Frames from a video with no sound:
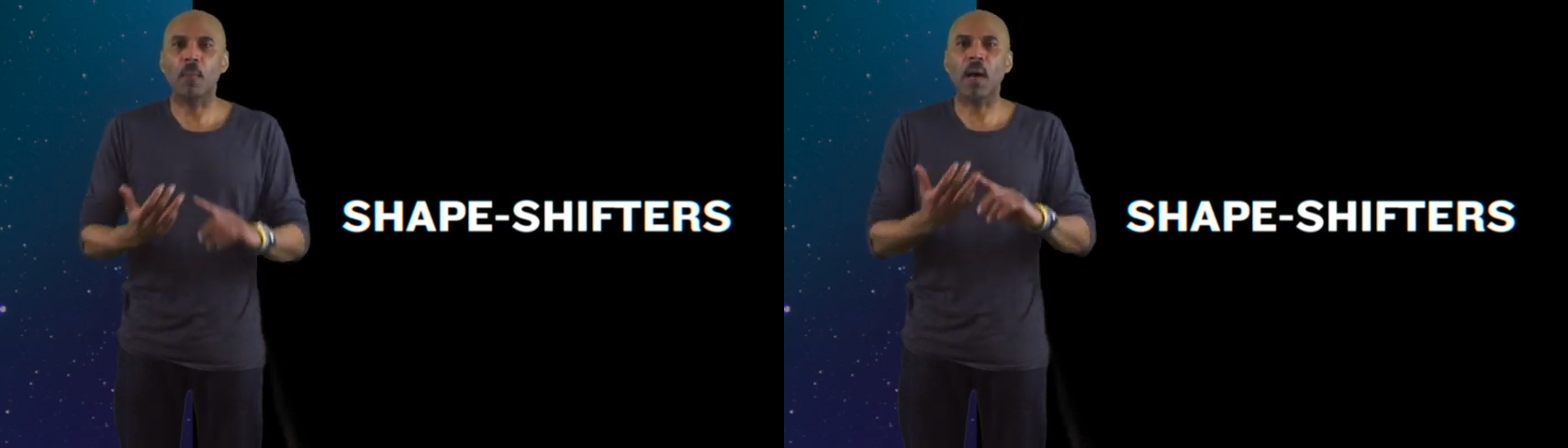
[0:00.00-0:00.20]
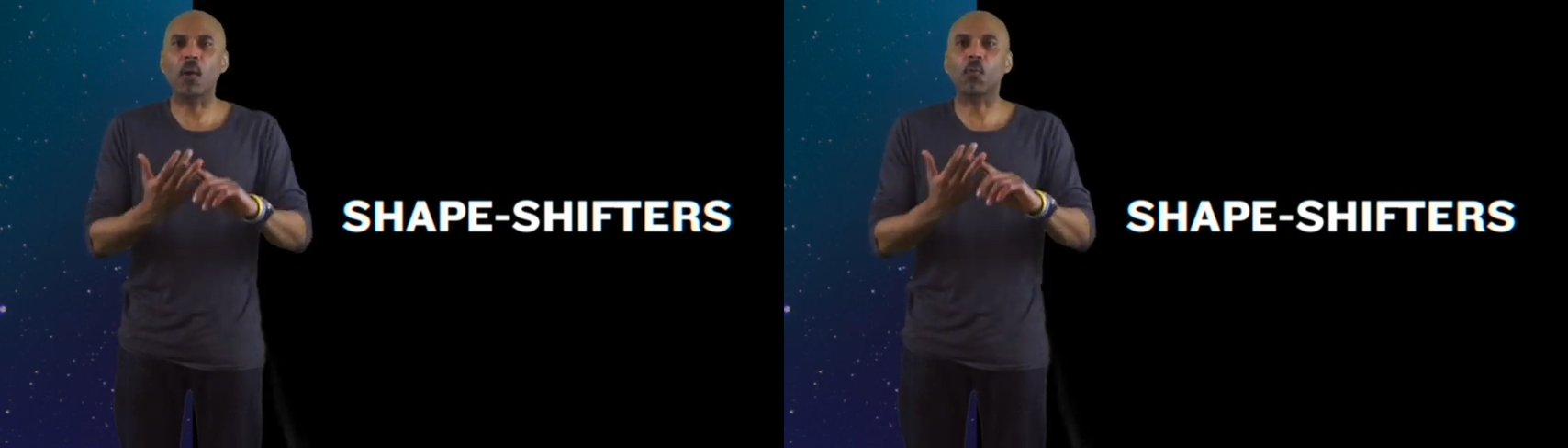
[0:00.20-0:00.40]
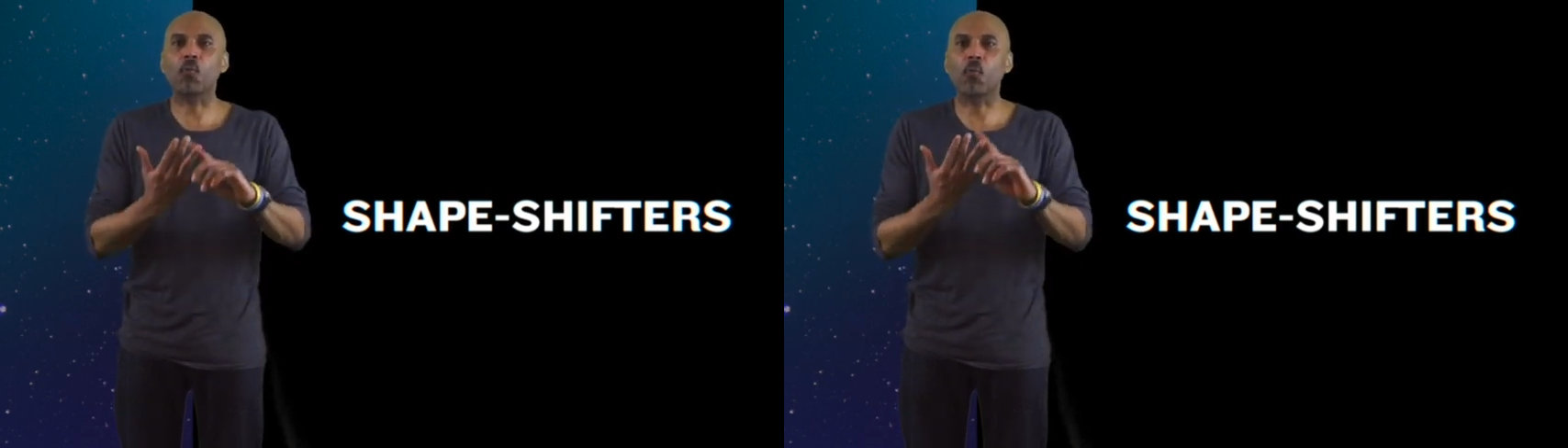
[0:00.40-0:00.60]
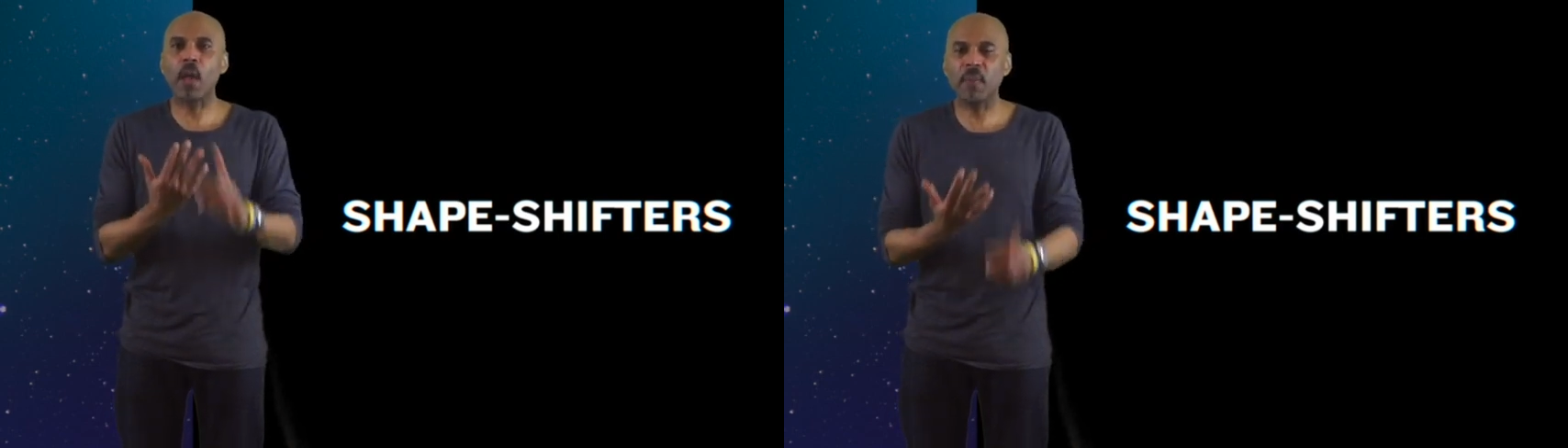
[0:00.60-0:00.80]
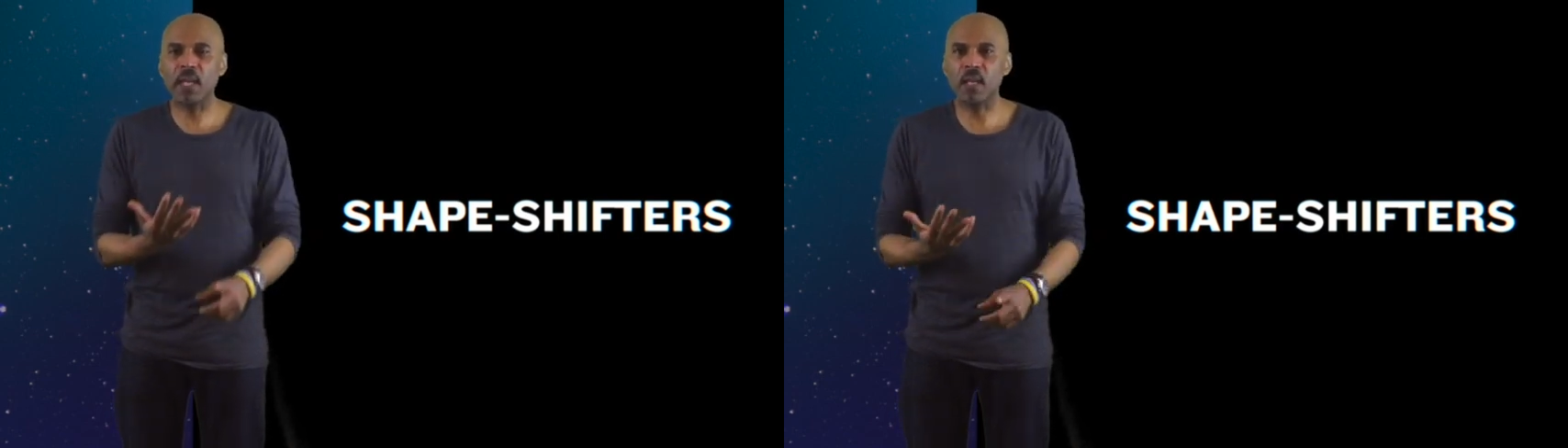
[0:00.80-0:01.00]
about
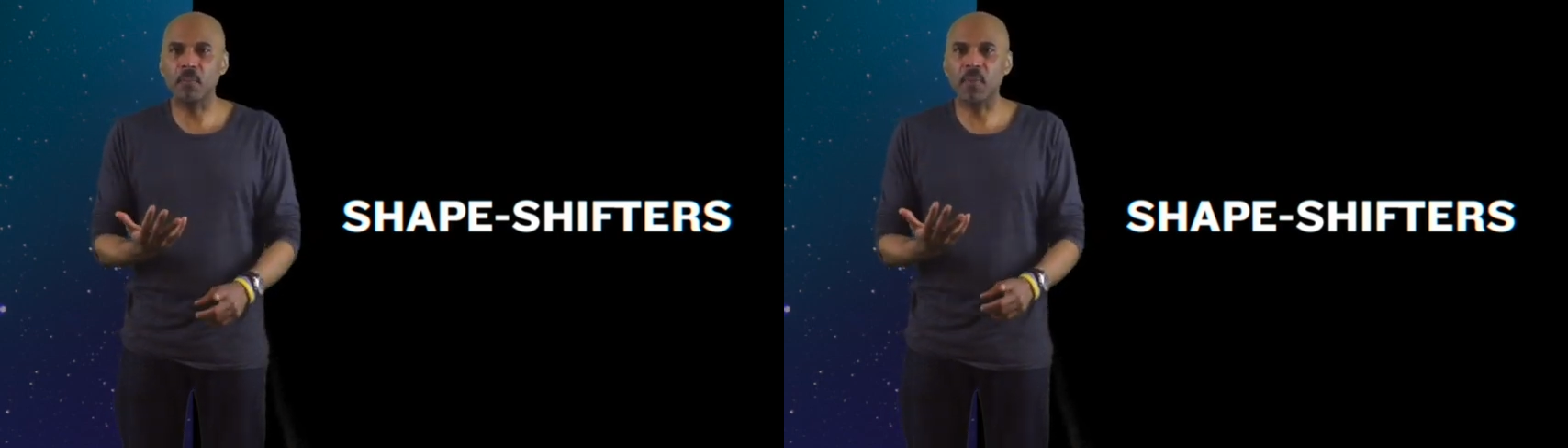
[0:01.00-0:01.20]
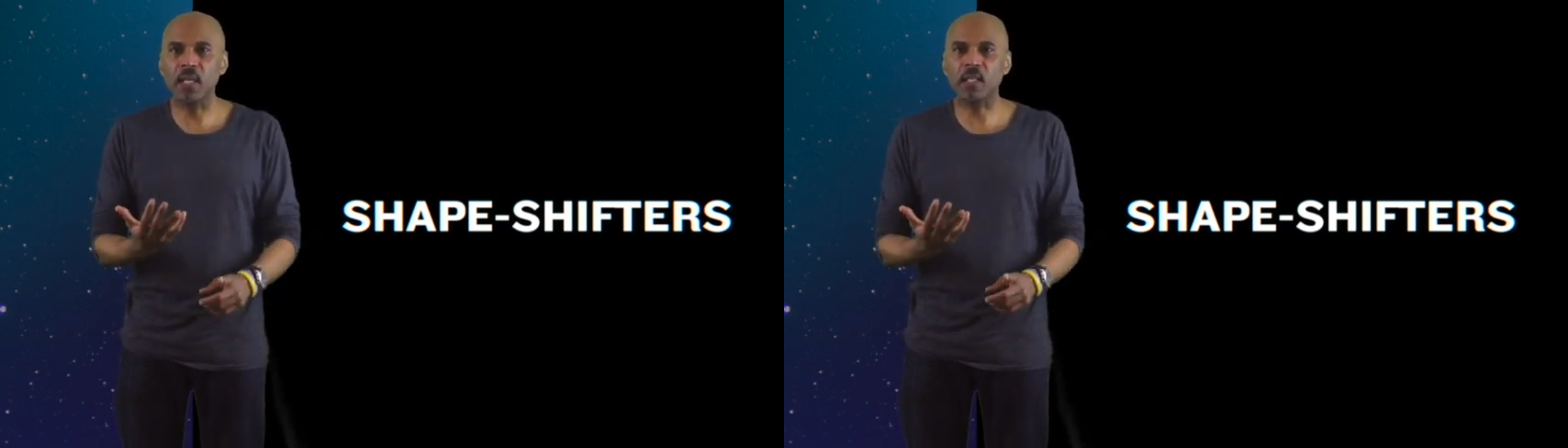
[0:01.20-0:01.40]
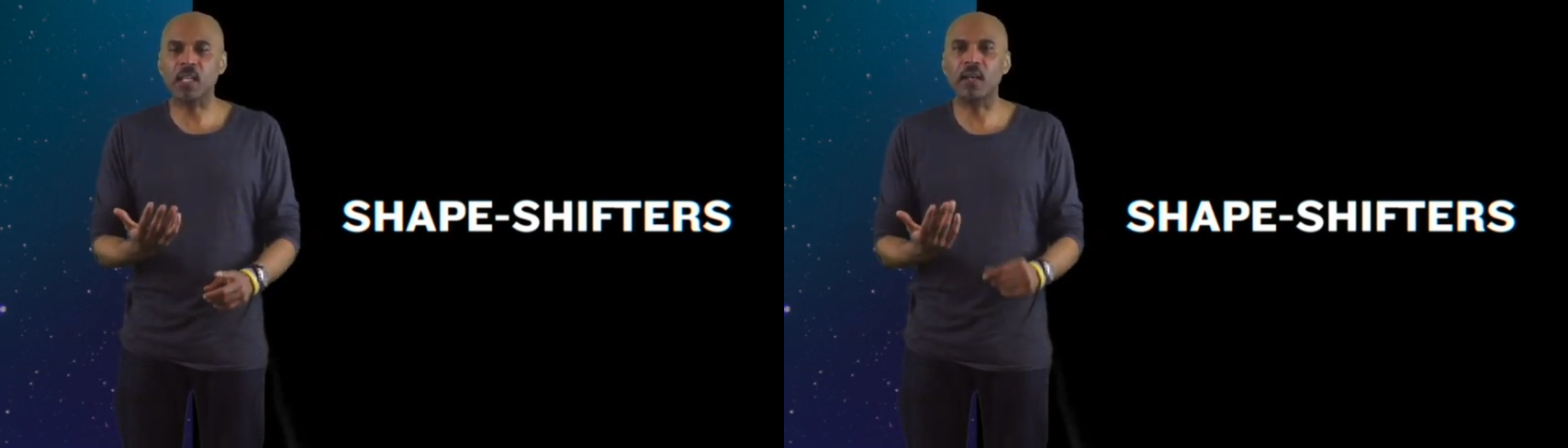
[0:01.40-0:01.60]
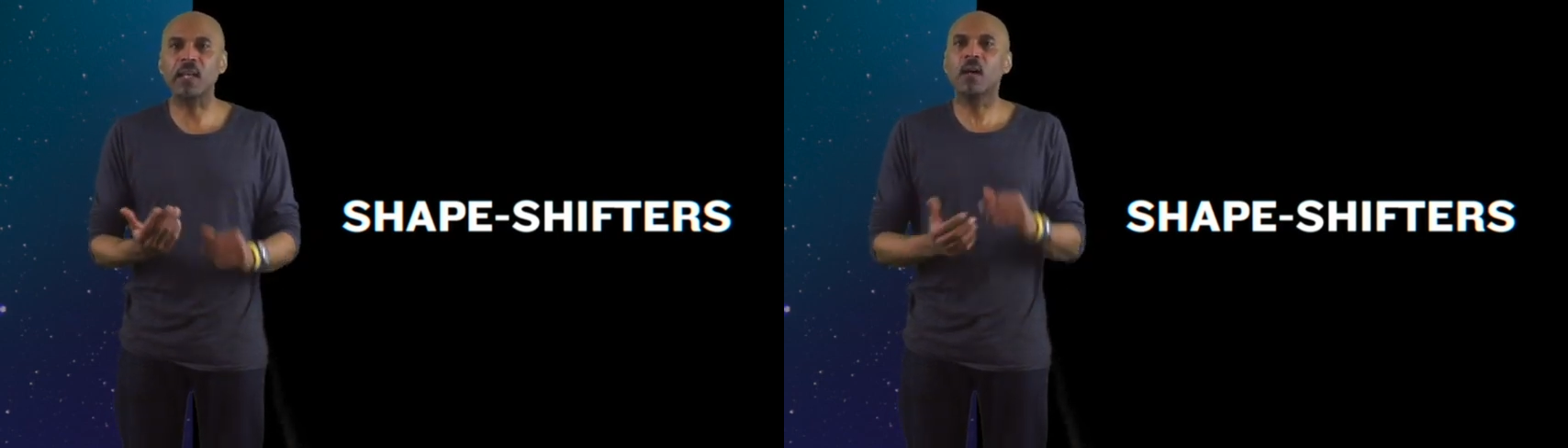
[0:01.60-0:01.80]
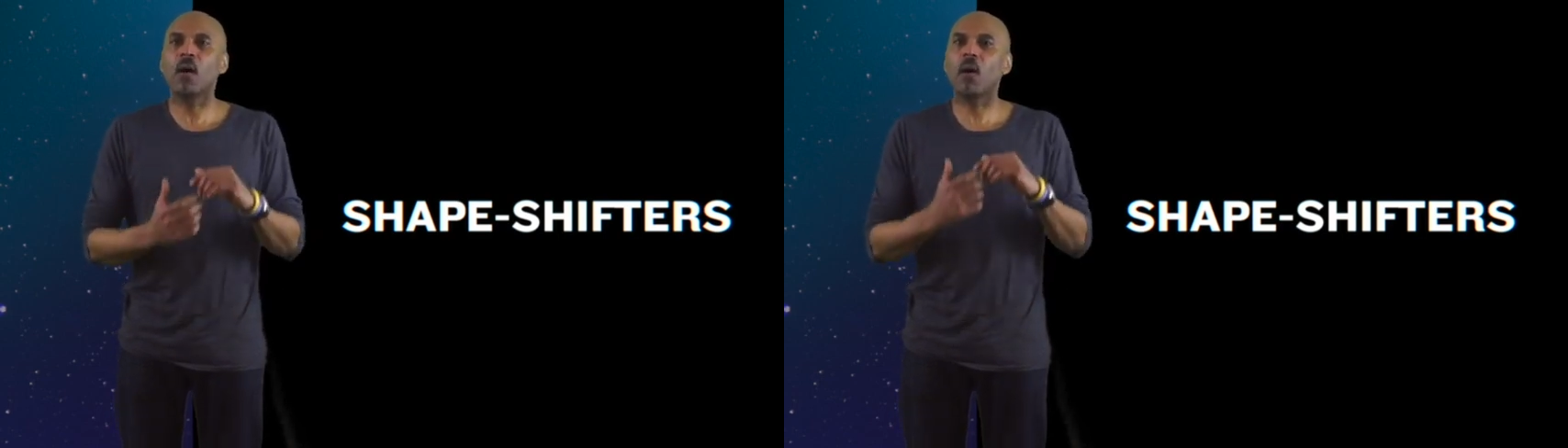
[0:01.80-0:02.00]
women in the military,